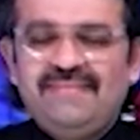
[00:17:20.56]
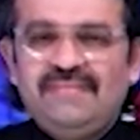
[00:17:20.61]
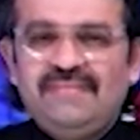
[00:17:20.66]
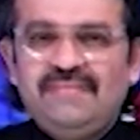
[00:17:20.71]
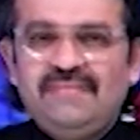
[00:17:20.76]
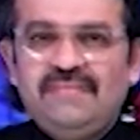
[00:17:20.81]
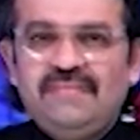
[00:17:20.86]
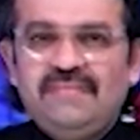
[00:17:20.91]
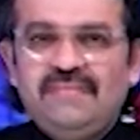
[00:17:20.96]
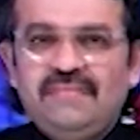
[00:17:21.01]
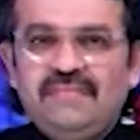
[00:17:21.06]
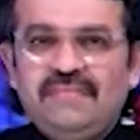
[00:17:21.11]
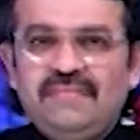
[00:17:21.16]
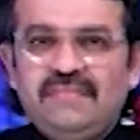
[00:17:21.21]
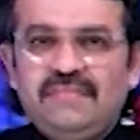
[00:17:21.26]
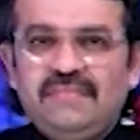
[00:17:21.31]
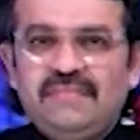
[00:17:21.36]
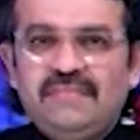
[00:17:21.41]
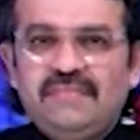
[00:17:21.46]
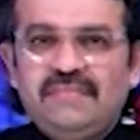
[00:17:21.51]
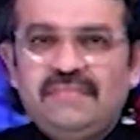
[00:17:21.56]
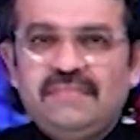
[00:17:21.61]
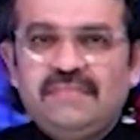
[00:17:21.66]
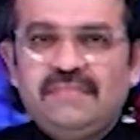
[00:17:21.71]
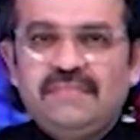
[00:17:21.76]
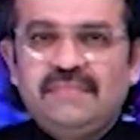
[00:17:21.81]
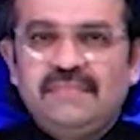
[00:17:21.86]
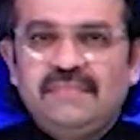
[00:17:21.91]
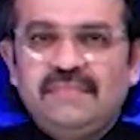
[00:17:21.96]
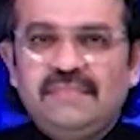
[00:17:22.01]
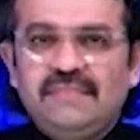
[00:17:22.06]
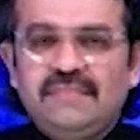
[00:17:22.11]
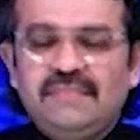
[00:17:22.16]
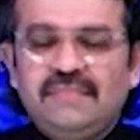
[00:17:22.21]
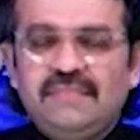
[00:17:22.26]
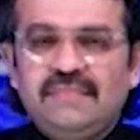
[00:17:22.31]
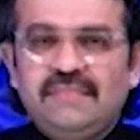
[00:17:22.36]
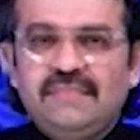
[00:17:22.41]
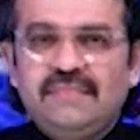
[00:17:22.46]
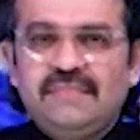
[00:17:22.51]

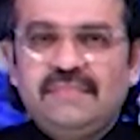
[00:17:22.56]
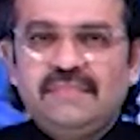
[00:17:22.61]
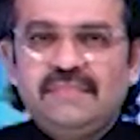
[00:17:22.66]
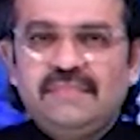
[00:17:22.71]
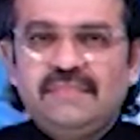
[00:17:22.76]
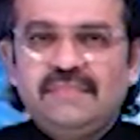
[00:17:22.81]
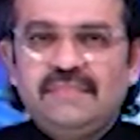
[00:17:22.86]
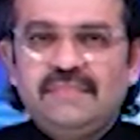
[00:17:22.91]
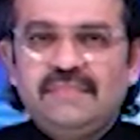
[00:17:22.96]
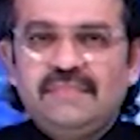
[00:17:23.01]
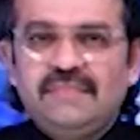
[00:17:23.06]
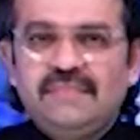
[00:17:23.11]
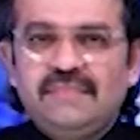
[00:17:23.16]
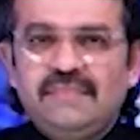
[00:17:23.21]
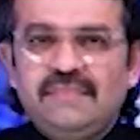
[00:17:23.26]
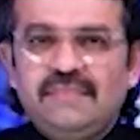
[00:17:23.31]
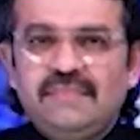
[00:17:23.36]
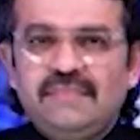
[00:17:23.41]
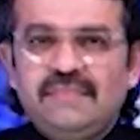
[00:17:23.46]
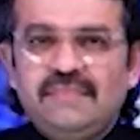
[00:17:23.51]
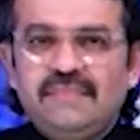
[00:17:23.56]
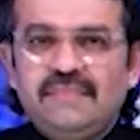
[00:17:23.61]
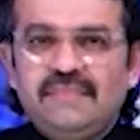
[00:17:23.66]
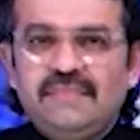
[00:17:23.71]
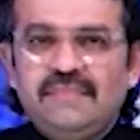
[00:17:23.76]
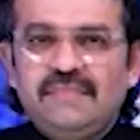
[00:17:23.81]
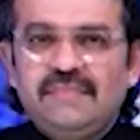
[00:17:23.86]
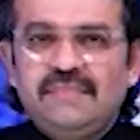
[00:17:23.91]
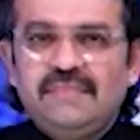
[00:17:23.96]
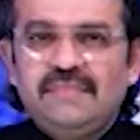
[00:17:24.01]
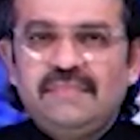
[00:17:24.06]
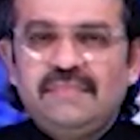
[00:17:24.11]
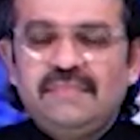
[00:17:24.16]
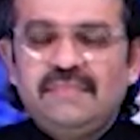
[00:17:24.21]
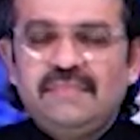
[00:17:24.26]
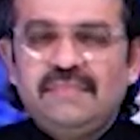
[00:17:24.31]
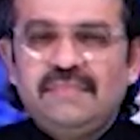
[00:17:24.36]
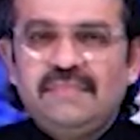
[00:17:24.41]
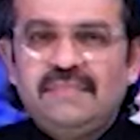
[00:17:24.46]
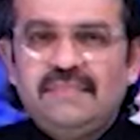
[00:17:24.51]

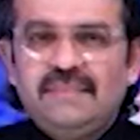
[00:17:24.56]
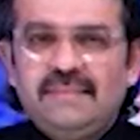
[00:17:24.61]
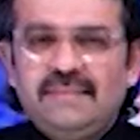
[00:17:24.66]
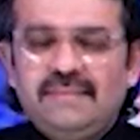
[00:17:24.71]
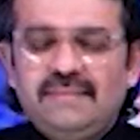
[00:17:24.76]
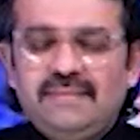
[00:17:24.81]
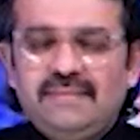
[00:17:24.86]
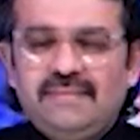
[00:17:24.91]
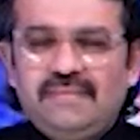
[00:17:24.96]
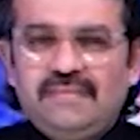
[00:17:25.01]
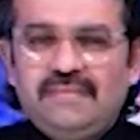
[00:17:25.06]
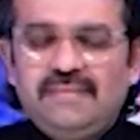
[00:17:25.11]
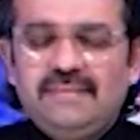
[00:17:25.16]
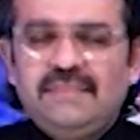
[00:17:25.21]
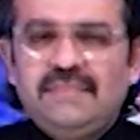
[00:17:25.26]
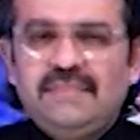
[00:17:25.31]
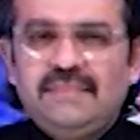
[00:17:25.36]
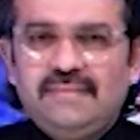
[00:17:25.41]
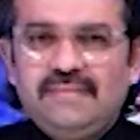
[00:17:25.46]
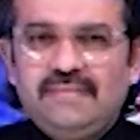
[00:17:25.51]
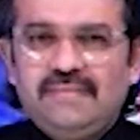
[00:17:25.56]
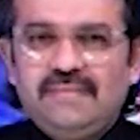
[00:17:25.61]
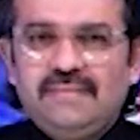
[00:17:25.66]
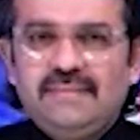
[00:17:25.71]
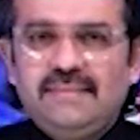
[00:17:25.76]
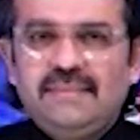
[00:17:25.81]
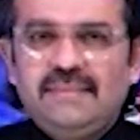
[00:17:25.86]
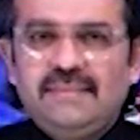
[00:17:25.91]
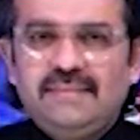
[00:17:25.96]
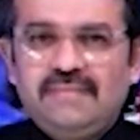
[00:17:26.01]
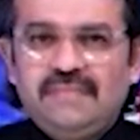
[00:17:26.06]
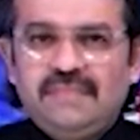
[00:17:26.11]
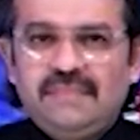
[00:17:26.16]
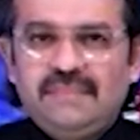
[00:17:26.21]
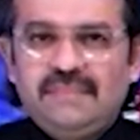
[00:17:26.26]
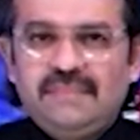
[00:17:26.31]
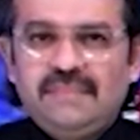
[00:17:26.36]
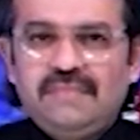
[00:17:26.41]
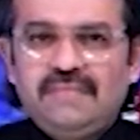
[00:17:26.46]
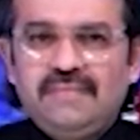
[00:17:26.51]

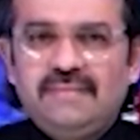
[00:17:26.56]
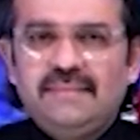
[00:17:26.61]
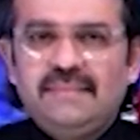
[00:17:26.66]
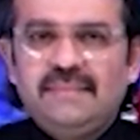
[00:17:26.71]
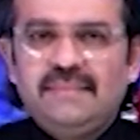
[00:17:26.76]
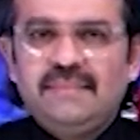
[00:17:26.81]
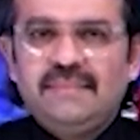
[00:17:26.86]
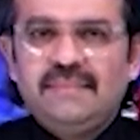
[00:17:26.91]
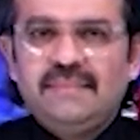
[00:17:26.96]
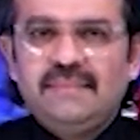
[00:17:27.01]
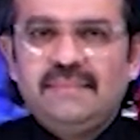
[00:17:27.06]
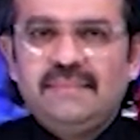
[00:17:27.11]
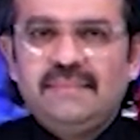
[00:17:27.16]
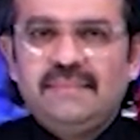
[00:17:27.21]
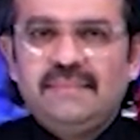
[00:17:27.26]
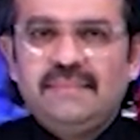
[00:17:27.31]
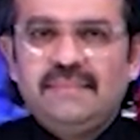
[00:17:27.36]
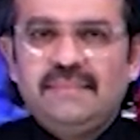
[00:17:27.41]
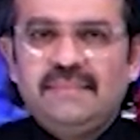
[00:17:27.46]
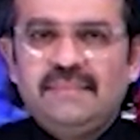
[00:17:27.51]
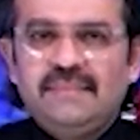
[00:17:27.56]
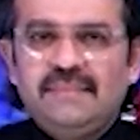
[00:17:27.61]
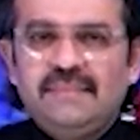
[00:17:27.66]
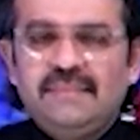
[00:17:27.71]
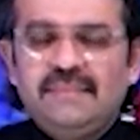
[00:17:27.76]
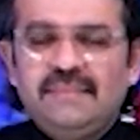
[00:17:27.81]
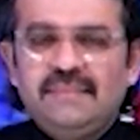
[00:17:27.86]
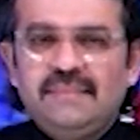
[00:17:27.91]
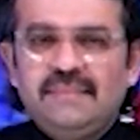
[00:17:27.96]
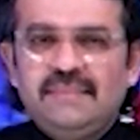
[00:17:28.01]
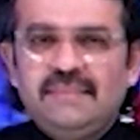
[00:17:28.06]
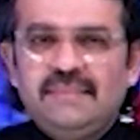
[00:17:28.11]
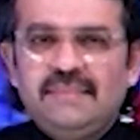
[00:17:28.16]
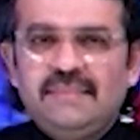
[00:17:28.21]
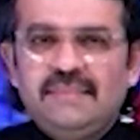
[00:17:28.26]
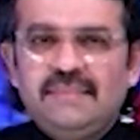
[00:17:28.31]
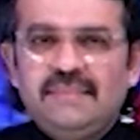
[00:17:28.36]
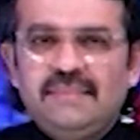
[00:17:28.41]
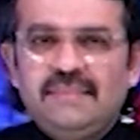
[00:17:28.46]
[no speech]